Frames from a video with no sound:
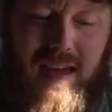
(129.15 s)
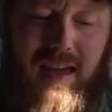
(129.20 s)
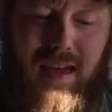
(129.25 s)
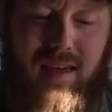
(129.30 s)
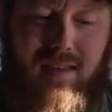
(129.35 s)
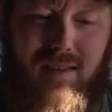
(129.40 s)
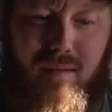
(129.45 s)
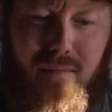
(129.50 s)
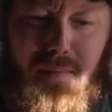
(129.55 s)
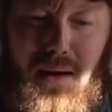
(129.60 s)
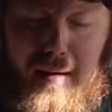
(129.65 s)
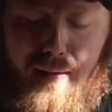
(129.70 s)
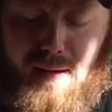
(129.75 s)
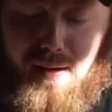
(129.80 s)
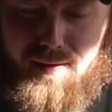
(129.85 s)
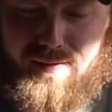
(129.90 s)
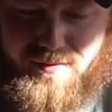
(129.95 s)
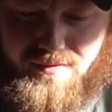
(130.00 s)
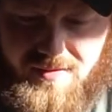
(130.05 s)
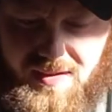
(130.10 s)
is about
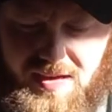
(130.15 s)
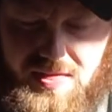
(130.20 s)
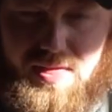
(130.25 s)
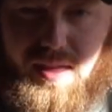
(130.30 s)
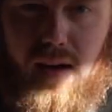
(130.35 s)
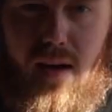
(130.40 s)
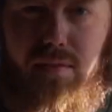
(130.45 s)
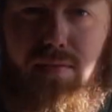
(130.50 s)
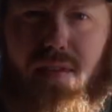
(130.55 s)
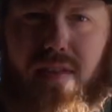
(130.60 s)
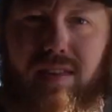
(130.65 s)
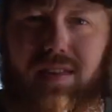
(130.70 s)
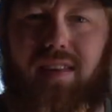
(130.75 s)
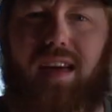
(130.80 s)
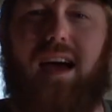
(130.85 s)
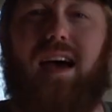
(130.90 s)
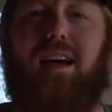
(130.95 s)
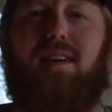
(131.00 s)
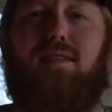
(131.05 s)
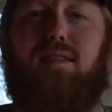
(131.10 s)
a fifth of the
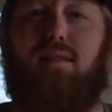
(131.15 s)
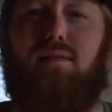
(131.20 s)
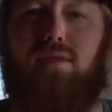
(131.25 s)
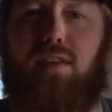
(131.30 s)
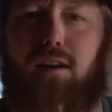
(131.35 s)
size of